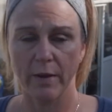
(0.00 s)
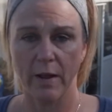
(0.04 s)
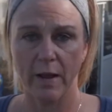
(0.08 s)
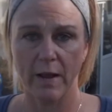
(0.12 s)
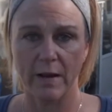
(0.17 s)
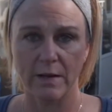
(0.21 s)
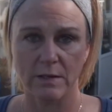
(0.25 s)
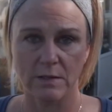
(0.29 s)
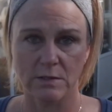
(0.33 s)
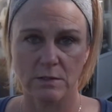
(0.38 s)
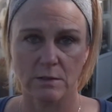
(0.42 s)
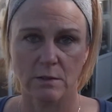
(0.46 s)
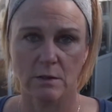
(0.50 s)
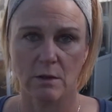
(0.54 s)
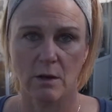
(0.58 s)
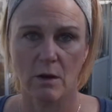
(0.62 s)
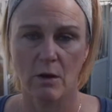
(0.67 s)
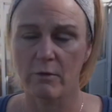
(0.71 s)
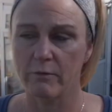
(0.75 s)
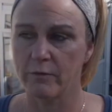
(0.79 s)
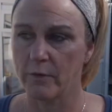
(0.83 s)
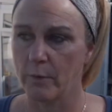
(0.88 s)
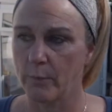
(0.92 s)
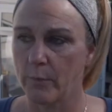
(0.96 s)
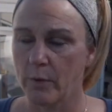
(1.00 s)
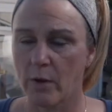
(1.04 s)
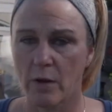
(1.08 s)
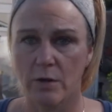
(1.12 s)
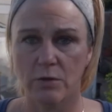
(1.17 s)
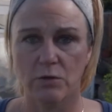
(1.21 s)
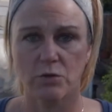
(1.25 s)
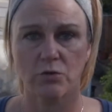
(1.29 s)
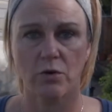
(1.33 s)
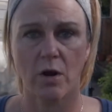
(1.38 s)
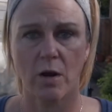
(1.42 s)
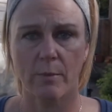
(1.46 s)
and hopefully we're
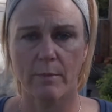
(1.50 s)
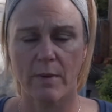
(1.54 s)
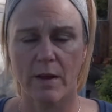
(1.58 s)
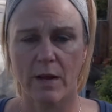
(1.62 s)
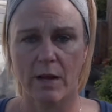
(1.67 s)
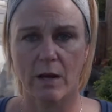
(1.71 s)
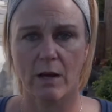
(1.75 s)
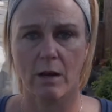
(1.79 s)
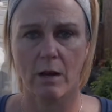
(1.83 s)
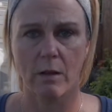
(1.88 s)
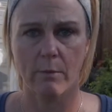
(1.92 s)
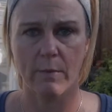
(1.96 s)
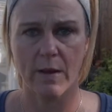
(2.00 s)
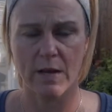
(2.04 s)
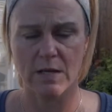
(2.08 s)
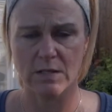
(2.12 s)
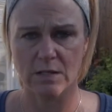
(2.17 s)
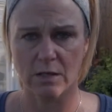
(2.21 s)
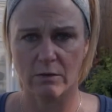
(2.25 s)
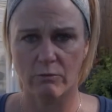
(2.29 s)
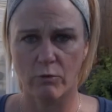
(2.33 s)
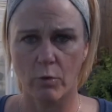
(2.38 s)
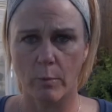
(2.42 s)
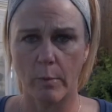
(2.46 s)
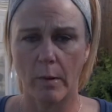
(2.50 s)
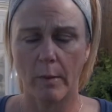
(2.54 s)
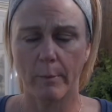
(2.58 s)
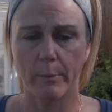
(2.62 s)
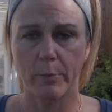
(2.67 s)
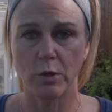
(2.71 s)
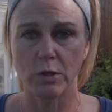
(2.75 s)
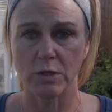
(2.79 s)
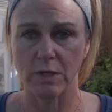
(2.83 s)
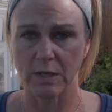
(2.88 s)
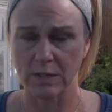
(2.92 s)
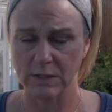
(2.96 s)
going to try making an amazing rhubarb
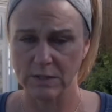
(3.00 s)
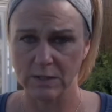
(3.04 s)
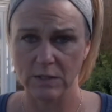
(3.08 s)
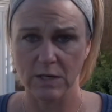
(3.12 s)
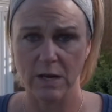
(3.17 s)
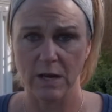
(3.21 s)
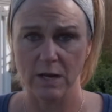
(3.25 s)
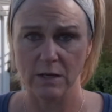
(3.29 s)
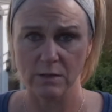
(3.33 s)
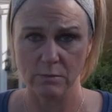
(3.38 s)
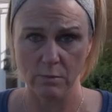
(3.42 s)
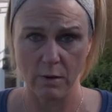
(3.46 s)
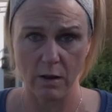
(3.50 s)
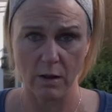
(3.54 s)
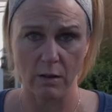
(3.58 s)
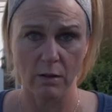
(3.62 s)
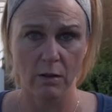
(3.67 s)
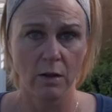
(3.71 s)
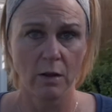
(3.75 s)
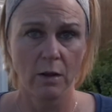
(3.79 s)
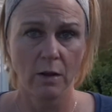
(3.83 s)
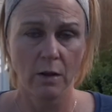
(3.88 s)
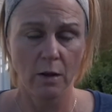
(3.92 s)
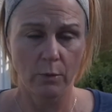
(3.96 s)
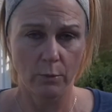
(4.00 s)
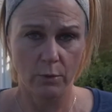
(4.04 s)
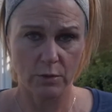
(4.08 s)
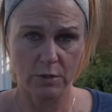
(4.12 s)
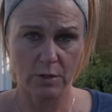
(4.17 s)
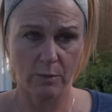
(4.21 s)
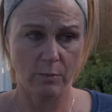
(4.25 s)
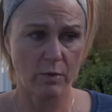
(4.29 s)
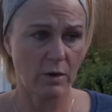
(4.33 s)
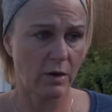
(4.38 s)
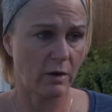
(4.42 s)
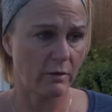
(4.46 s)
pudding today as well, which
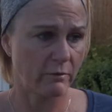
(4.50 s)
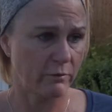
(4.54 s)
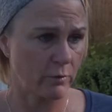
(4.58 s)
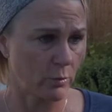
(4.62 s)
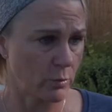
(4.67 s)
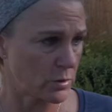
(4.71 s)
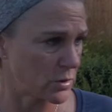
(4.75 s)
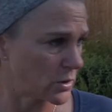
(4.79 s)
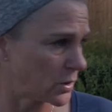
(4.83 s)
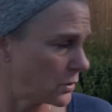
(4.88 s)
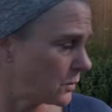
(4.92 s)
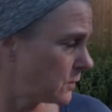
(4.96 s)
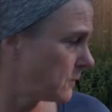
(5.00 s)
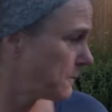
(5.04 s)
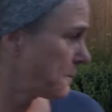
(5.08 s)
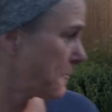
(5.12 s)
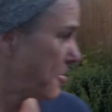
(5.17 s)
I'm looking forward to.